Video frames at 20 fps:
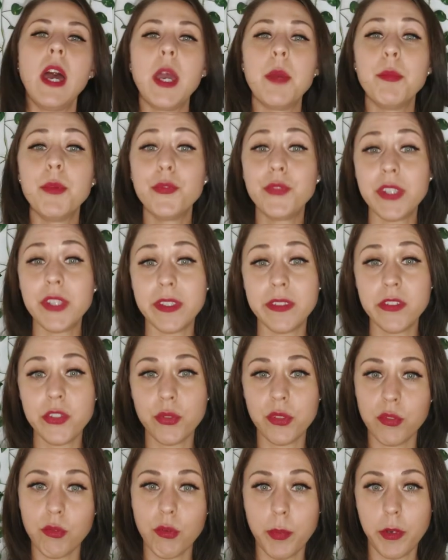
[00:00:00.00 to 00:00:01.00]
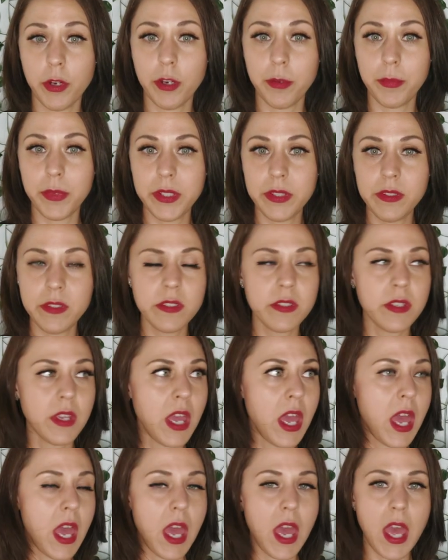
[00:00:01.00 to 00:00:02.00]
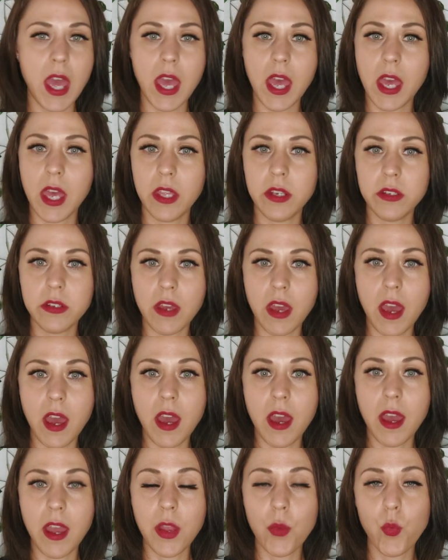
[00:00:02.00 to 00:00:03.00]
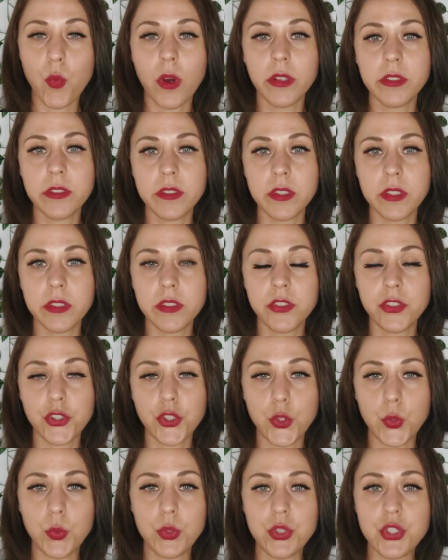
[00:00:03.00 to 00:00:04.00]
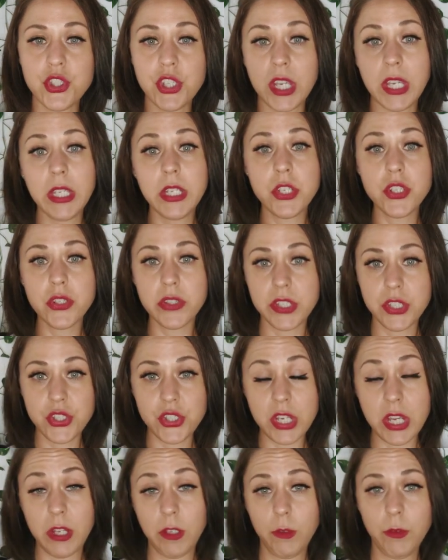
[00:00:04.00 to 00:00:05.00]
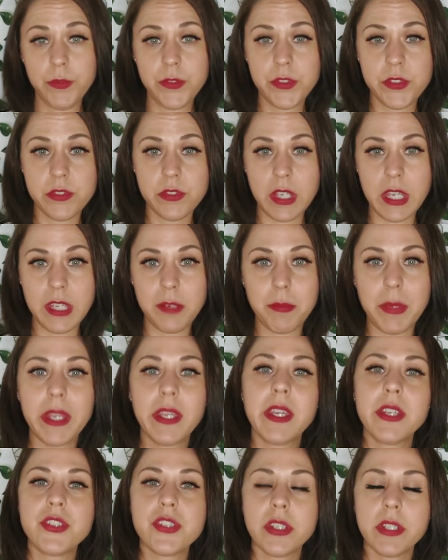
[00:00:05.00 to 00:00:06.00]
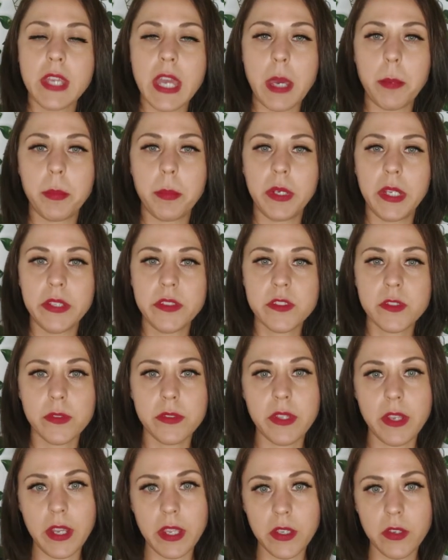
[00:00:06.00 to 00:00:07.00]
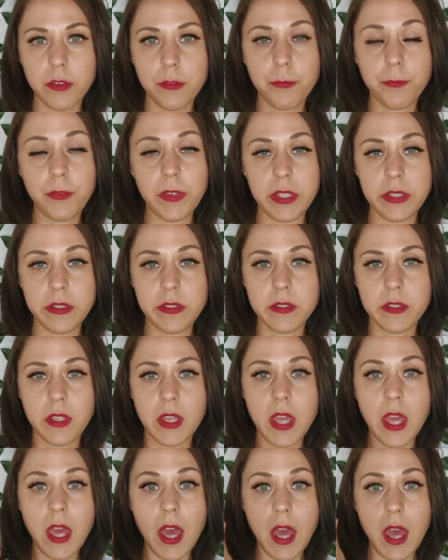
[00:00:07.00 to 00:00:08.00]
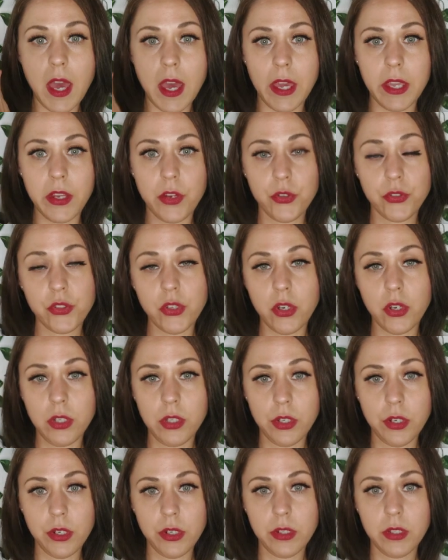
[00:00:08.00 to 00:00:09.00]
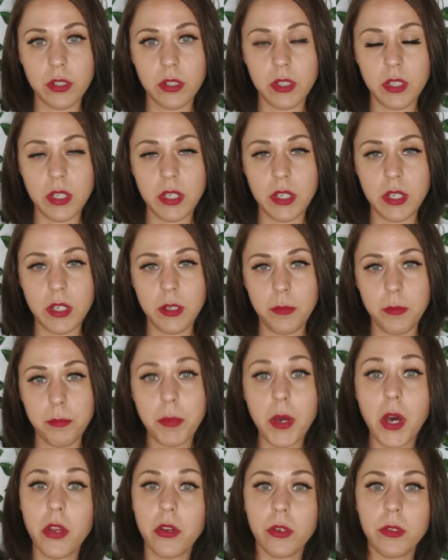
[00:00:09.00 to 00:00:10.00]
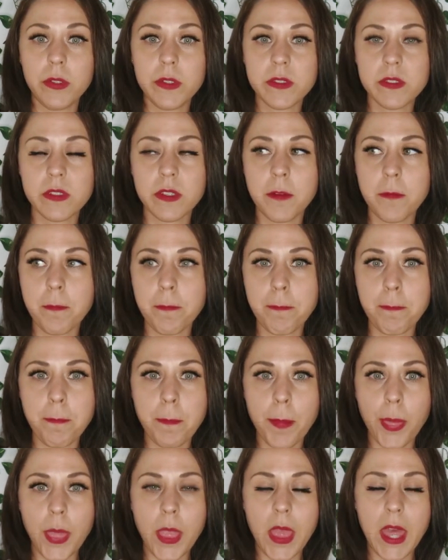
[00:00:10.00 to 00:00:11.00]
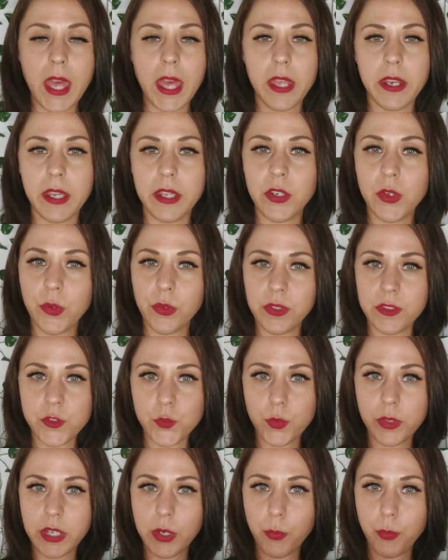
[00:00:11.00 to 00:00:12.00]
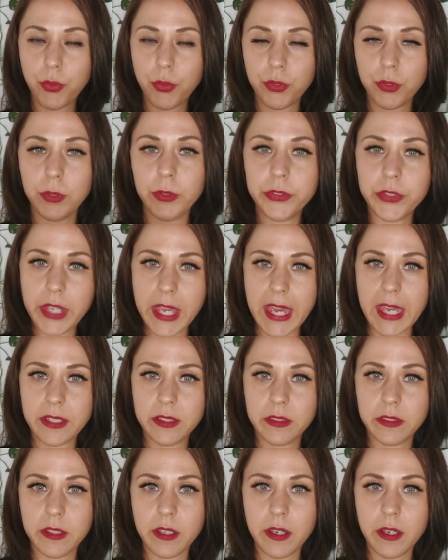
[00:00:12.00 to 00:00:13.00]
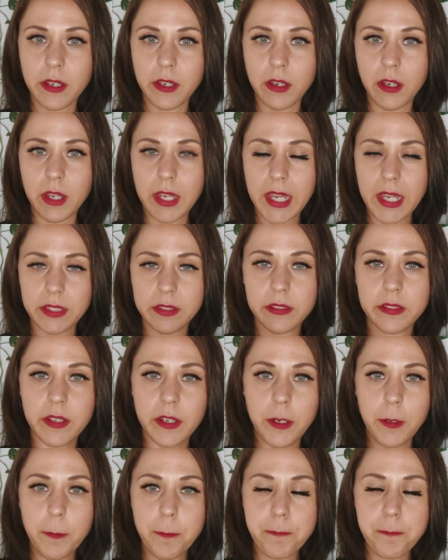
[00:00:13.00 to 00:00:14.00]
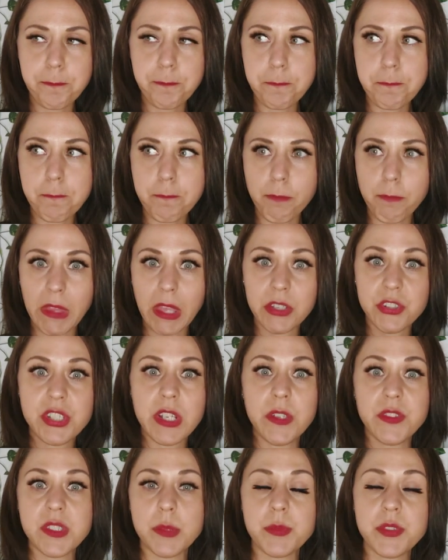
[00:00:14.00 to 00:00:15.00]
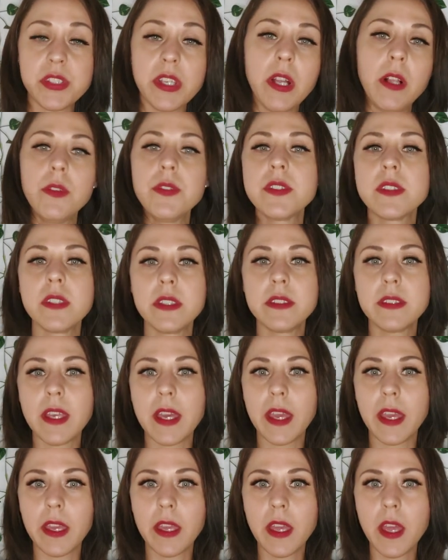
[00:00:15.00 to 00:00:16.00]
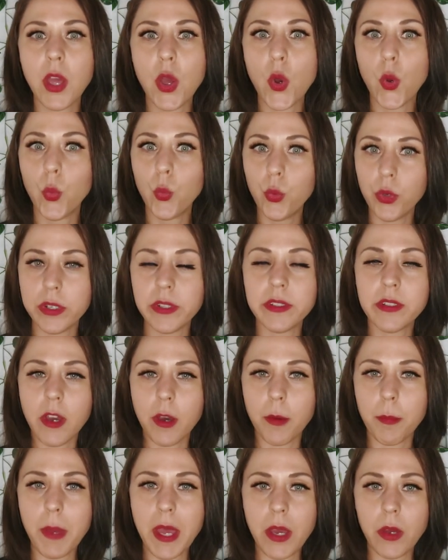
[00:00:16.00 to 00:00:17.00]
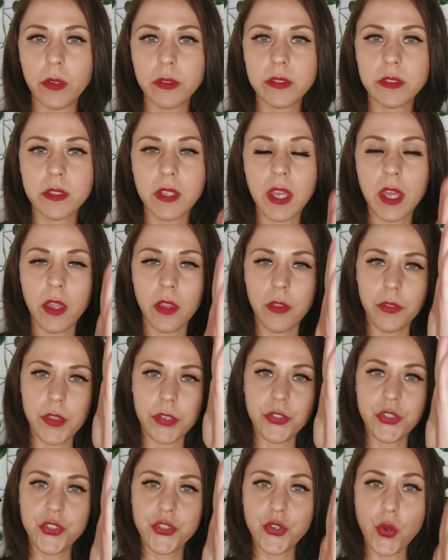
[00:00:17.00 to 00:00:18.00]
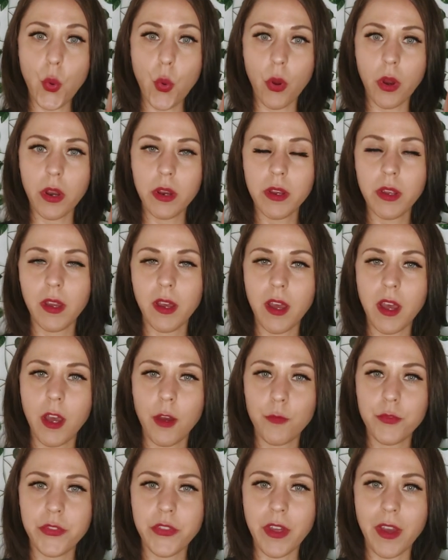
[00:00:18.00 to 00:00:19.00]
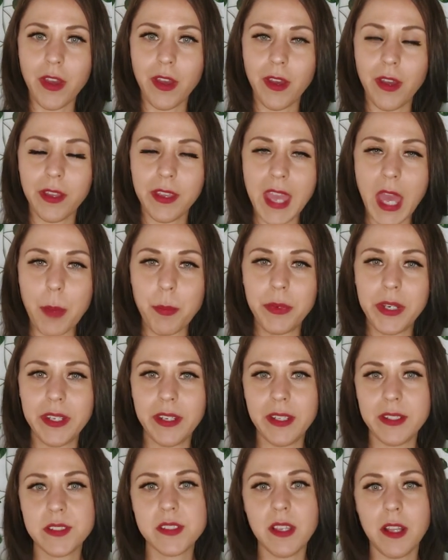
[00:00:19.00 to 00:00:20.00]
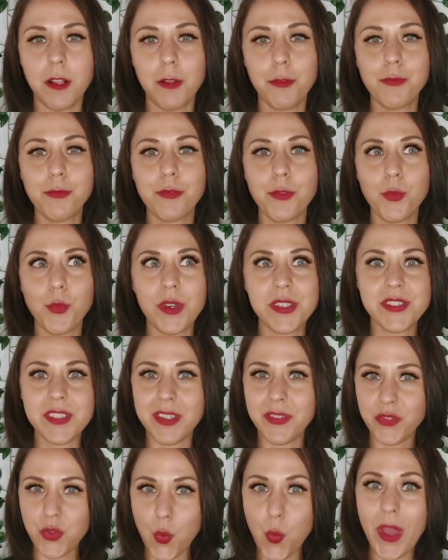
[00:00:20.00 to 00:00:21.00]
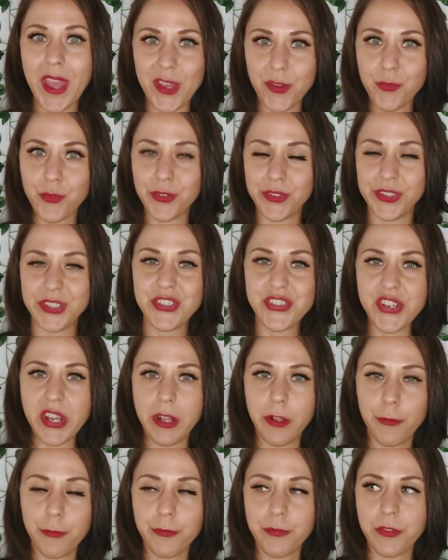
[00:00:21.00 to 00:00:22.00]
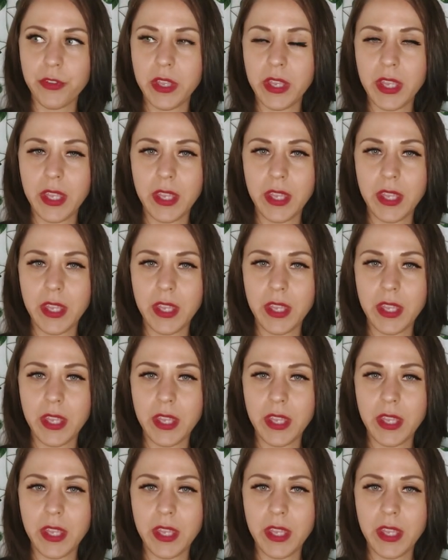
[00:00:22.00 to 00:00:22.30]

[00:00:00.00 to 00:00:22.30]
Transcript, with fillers: I moved into a new apartment and I wanted to change the shelves in my kitchen cabinet so that I could fit higher, taller bottles. And I noticed when I pulled at the shelves themselves that they wouldn't come out. The door of the cabinet itself was in the way for the shelf.